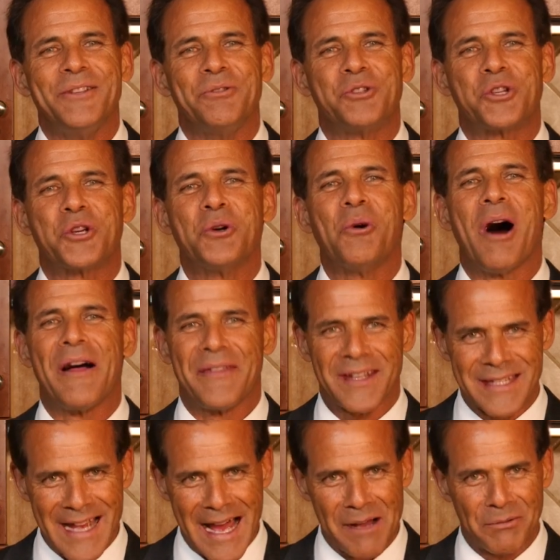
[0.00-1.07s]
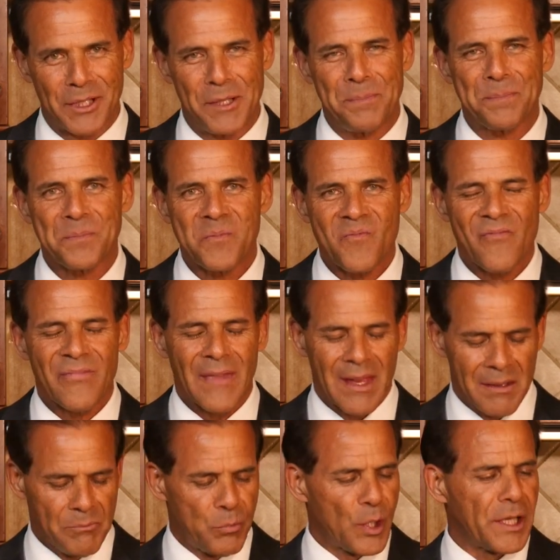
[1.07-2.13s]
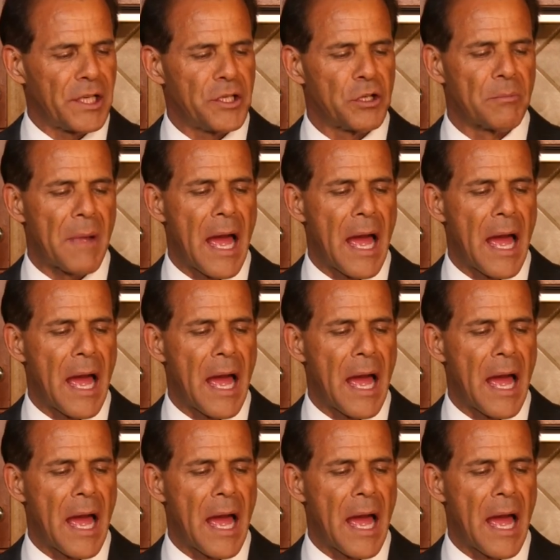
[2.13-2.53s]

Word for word: you chew on the tablet, put it in your